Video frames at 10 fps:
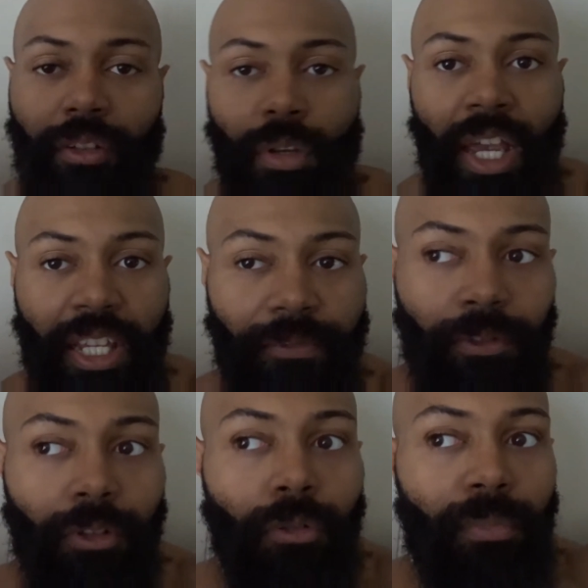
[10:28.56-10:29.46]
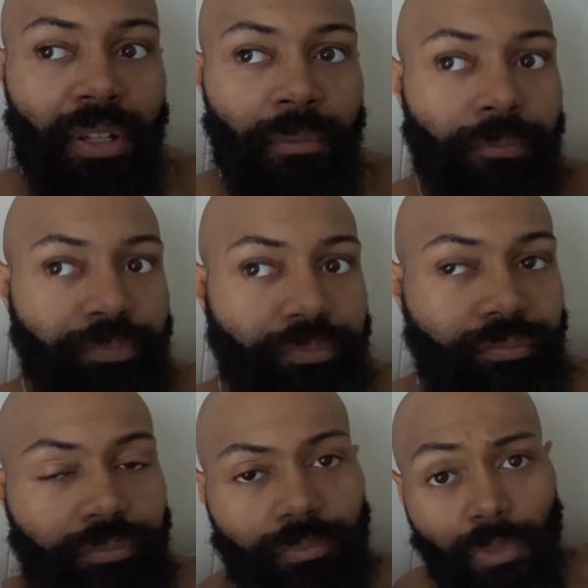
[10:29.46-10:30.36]
to you guys for a little bit.
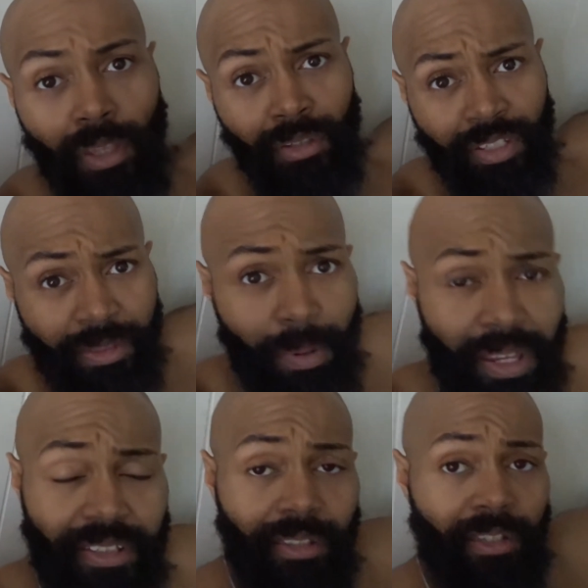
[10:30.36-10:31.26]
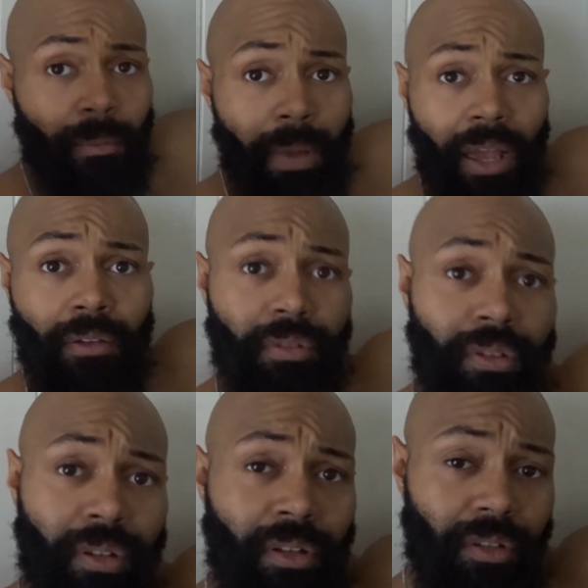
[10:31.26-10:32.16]
Just basically about
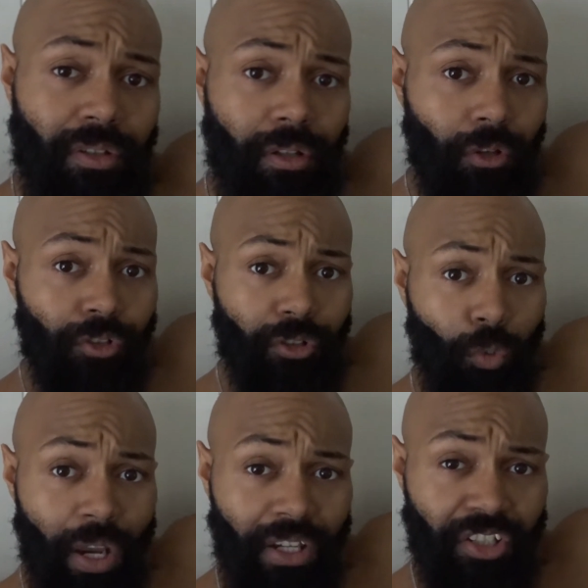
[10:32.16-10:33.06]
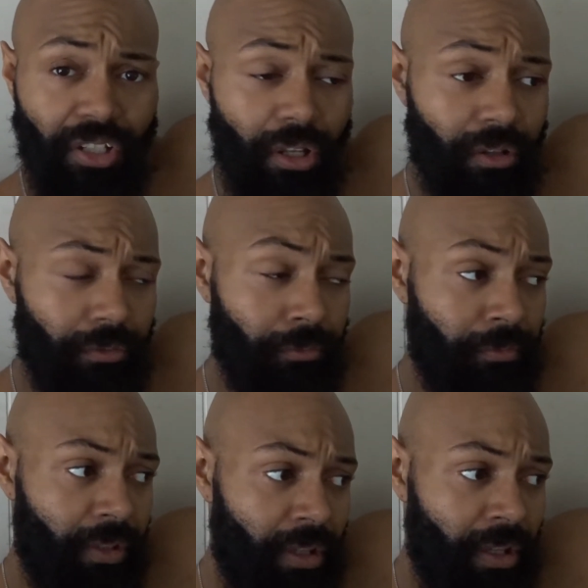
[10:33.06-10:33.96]
you know the direction of
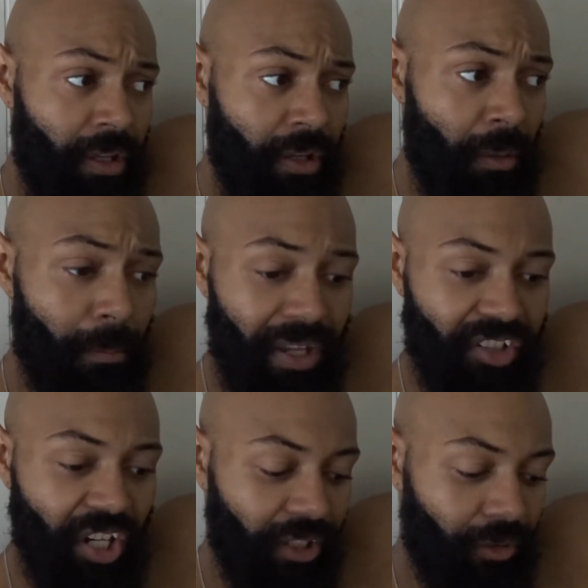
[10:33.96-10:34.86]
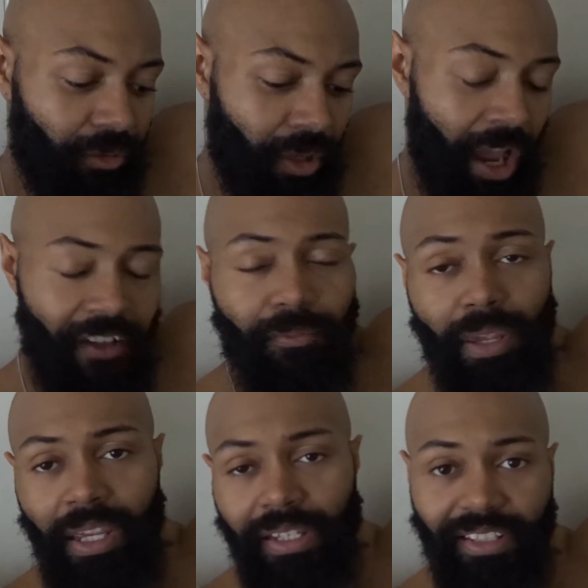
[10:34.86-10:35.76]
my channel. Now I've
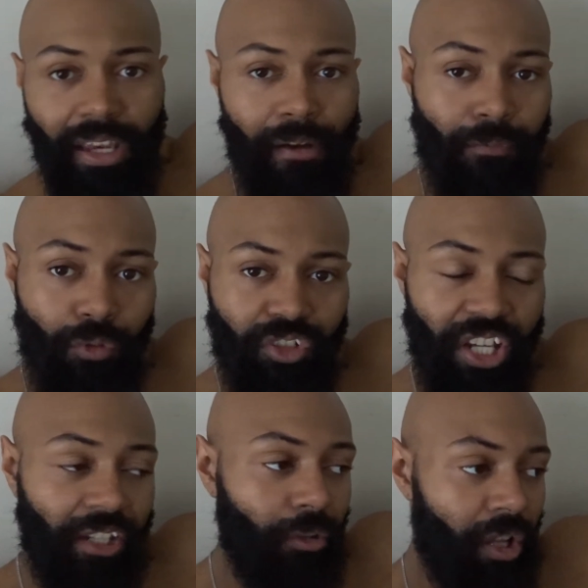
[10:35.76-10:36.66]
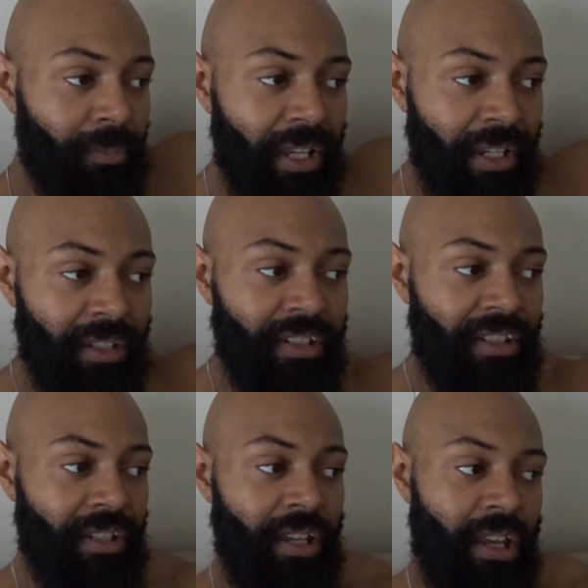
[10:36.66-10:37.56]
made several channel
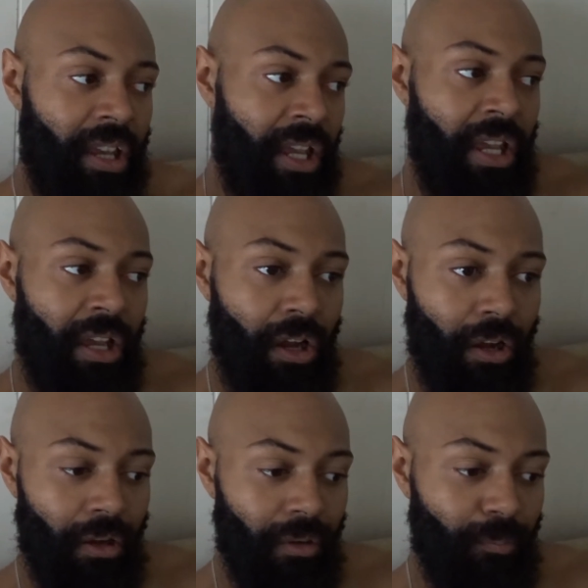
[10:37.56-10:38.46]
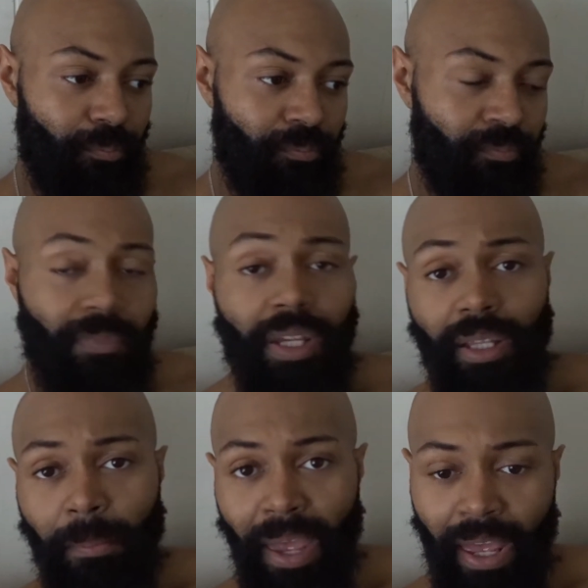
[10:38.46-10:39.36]
updates. Um in
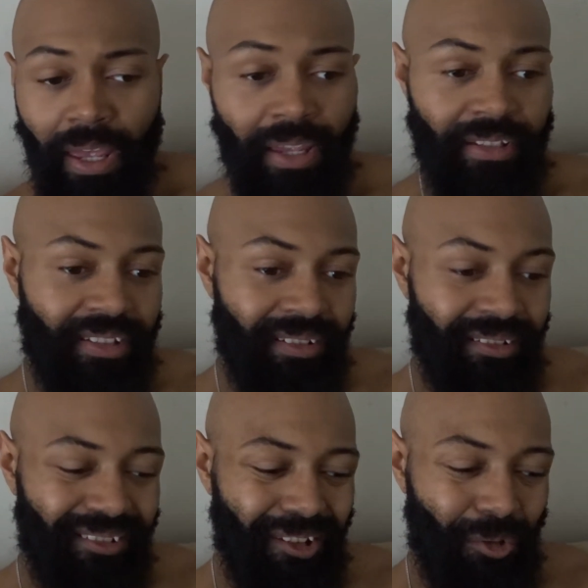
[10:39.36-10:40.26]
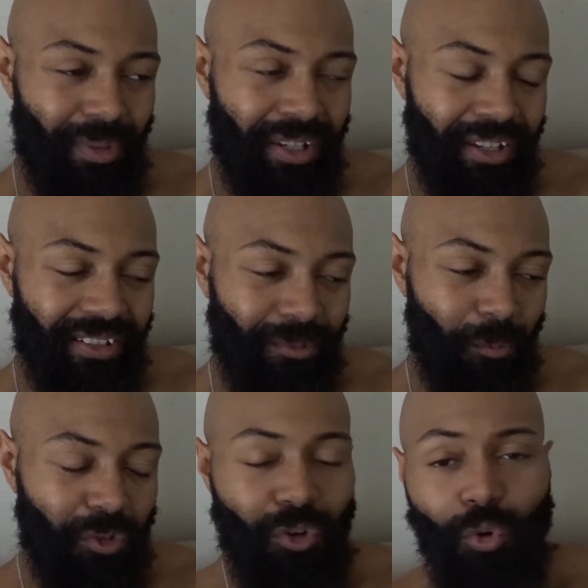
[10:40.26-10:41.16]
the past, you know, because
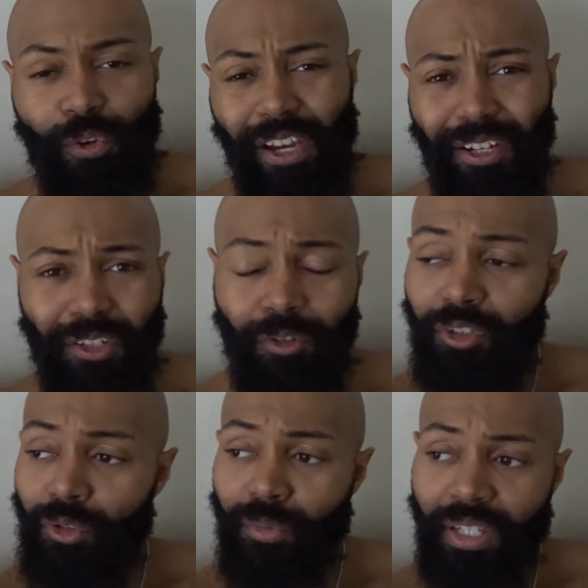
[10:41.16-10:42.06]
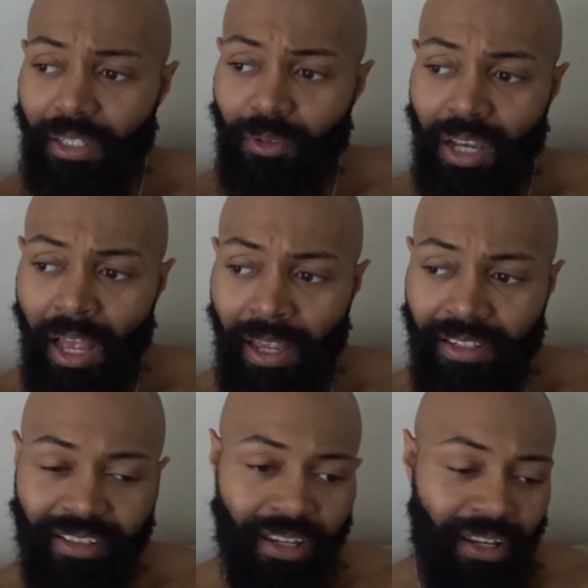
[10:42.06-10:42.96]
when you create a YouTube channel,
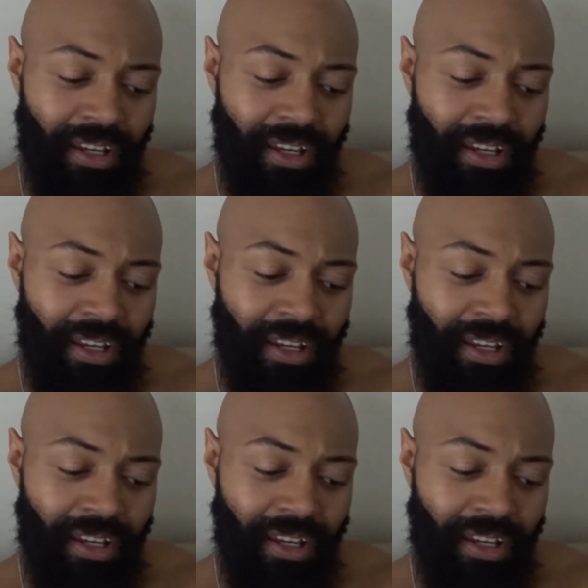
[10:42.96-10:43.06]
guys,